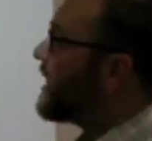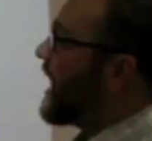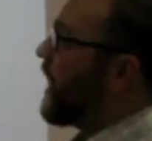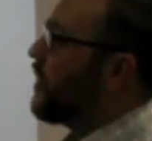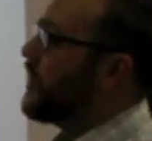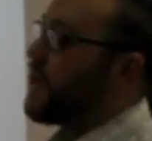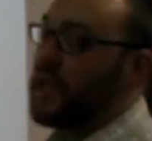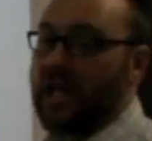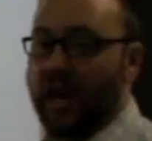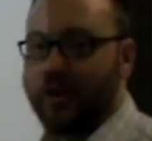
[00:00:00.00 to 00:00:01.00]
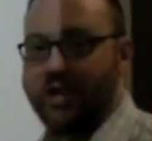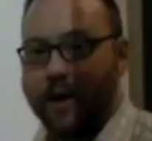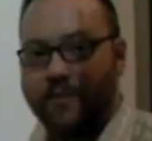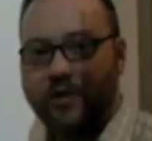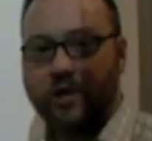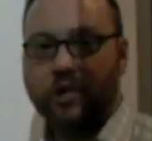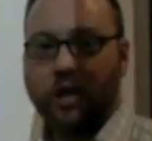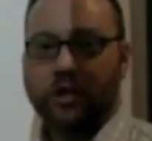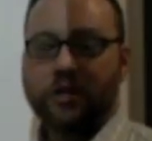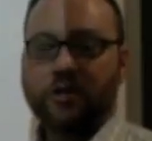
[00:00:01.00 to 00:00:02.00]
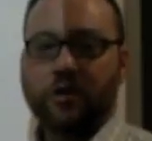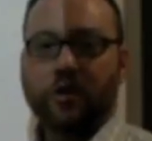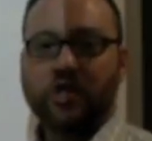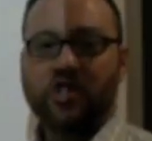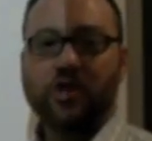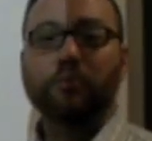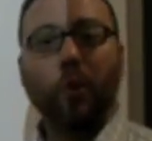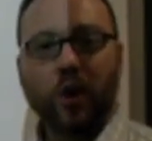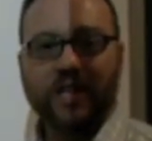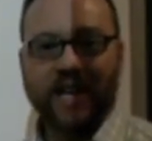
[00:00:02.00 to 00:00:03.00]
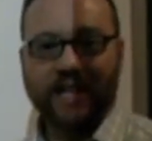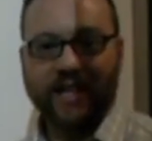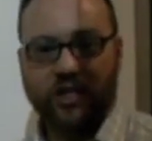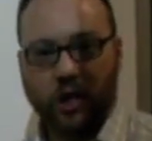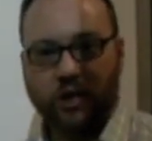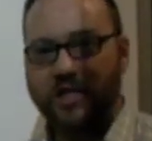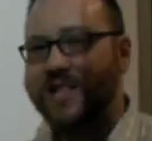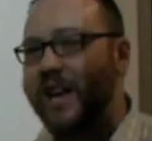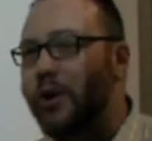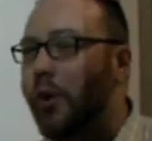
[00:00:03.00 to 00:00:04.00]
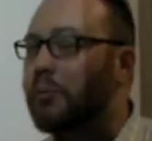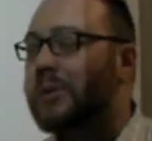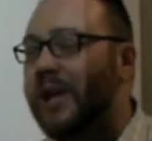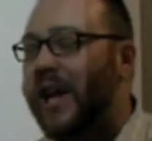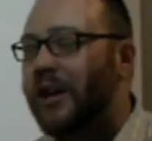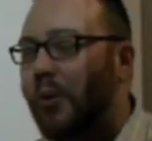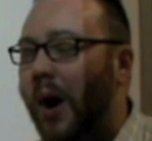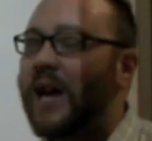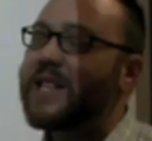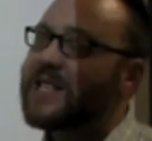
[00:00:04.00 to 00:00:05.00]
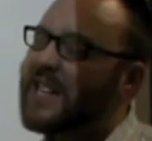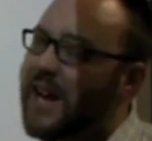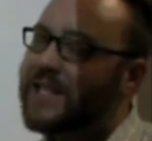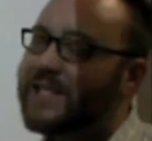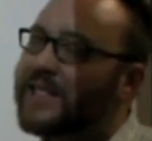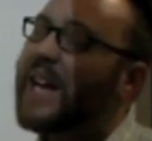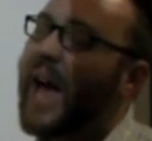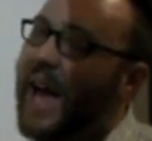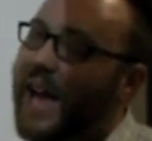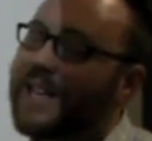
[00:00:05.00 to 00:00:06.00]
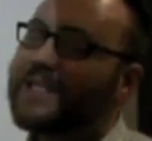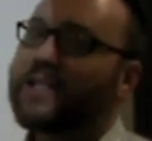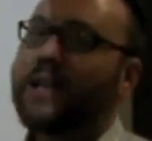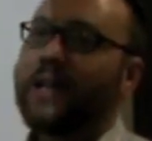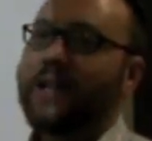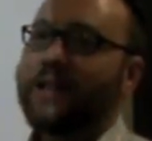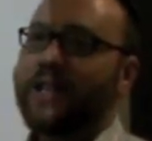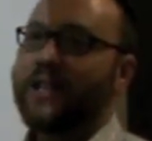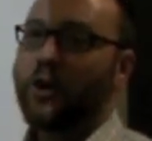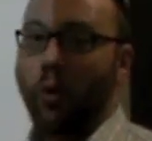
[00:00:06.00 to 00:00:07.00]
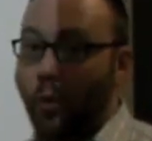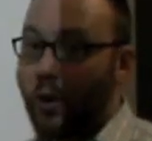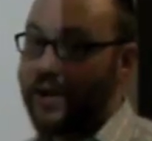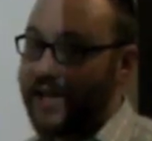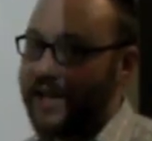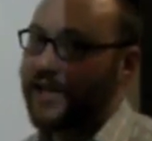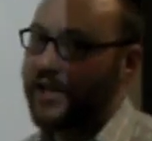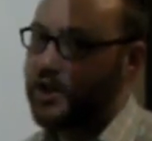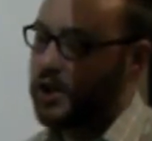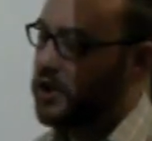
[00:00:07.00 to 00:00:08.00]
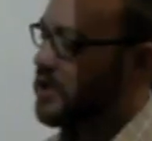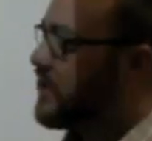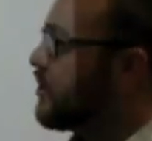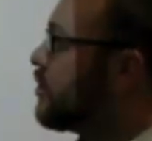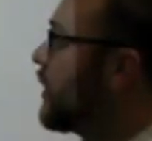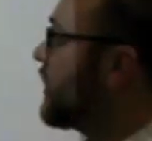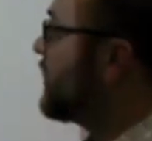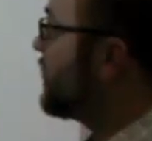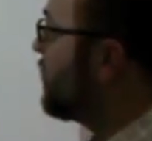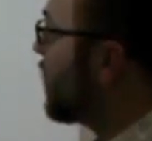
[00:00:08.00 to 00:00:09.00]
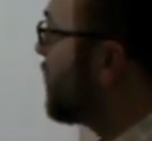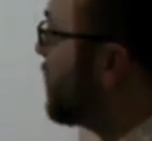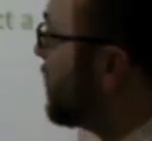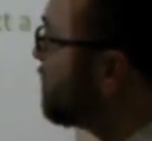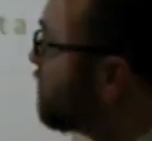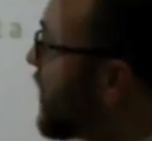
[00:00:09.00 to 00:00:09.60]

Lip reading: Now, the other type of conjunctions are known as subordinating conjunctions. They don't play quite as nicely as the coordinating conjunctions, and you'll quickly see what I mean.